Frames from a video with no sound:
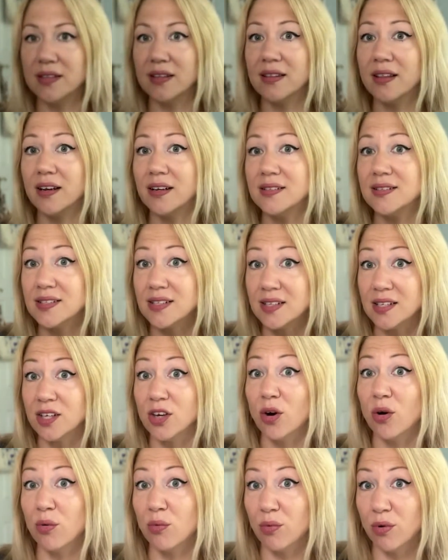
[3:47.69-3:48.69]
that it's
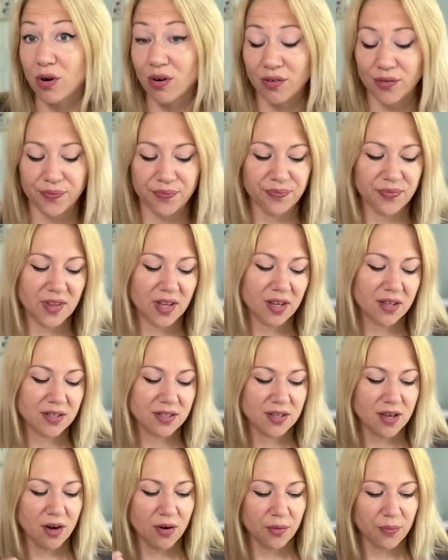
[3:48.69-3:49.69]
eco wool.
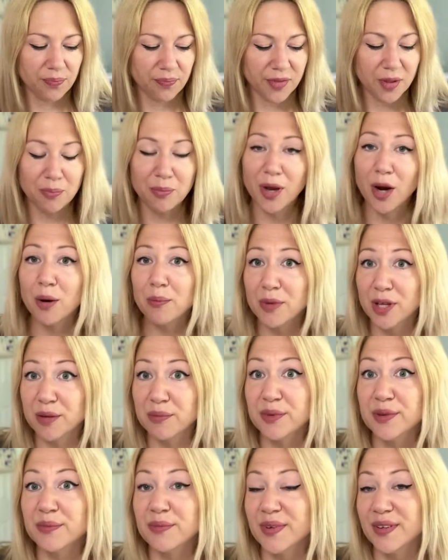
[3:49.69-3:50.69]
So the bare
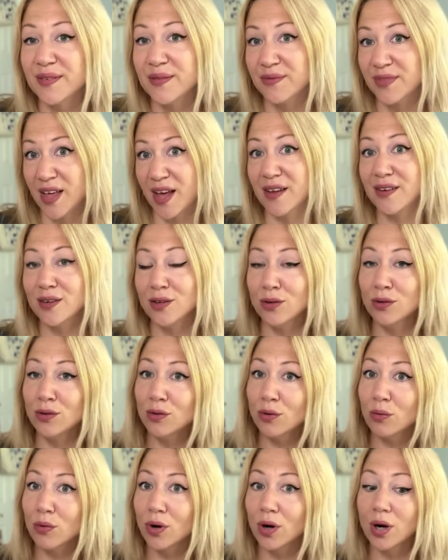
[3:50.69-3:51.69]
minimum that
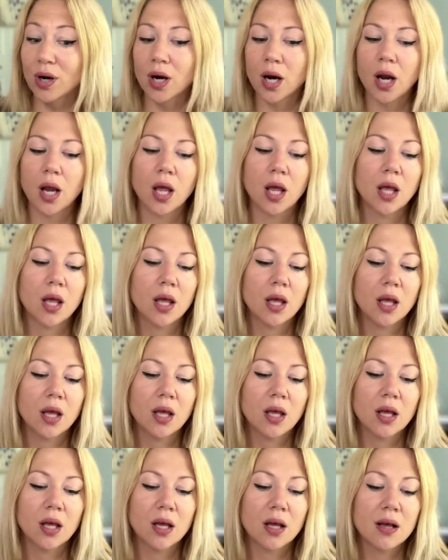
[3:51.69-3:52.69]
your
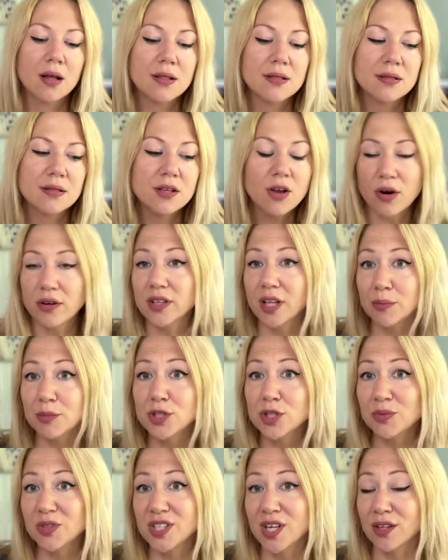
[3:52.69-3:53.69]
yarn label
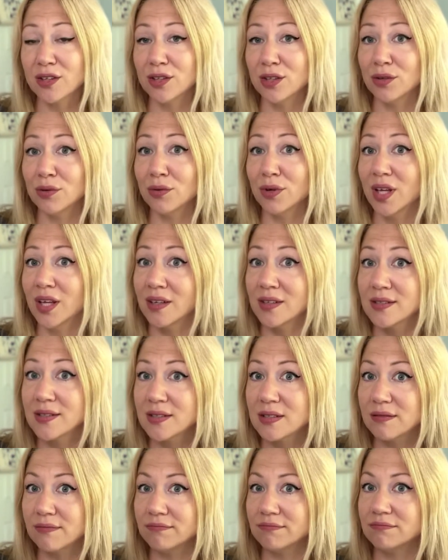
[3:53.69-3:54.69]
should be telling you
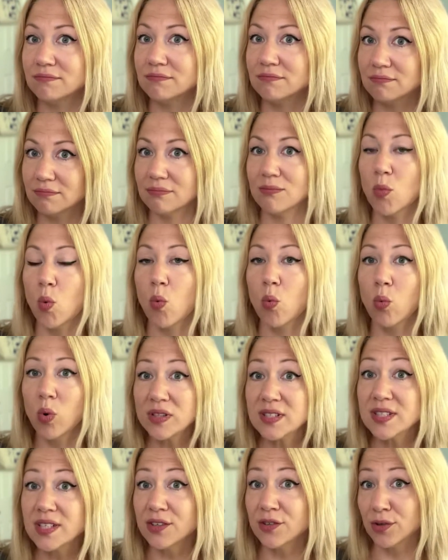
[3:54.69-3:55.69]
is
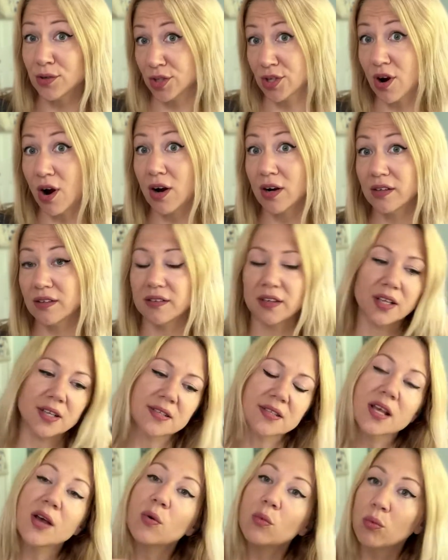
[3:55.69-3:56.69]
what's in your yarn. Is
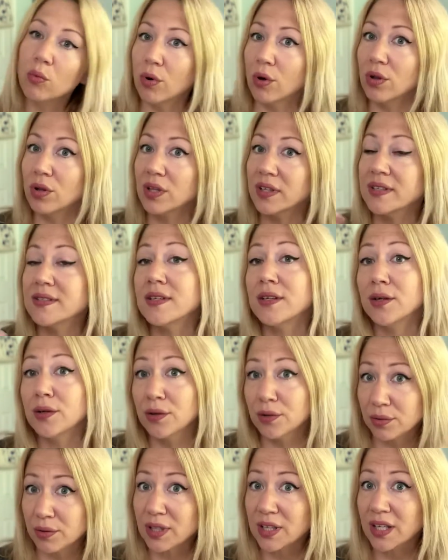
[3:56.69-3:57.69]
it wool? Is it
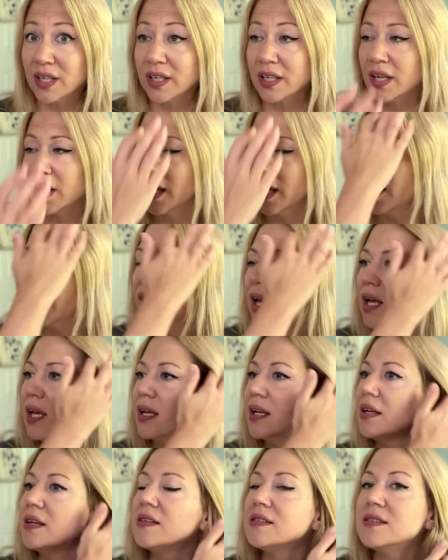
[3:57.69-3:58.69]
acrylic?
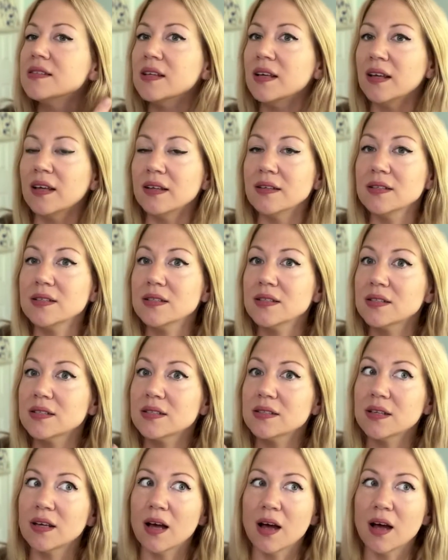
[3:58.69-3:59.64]
Is it